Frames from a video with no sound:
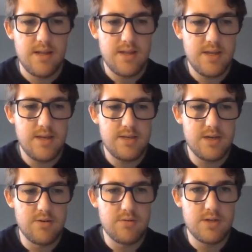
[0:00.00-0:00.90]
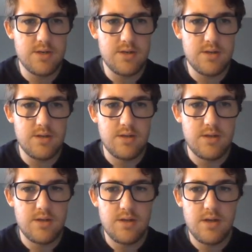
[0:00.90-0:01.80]
the total
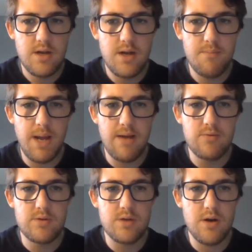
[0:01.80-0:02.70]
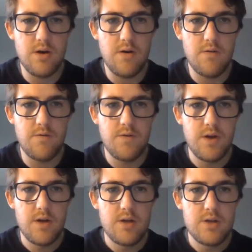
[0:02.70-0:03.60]
amount of
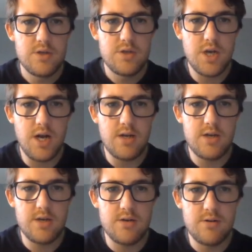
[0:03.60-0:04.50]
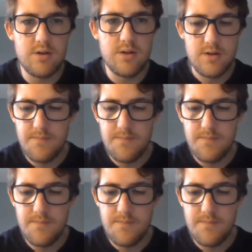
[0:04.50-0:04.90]
charcoal,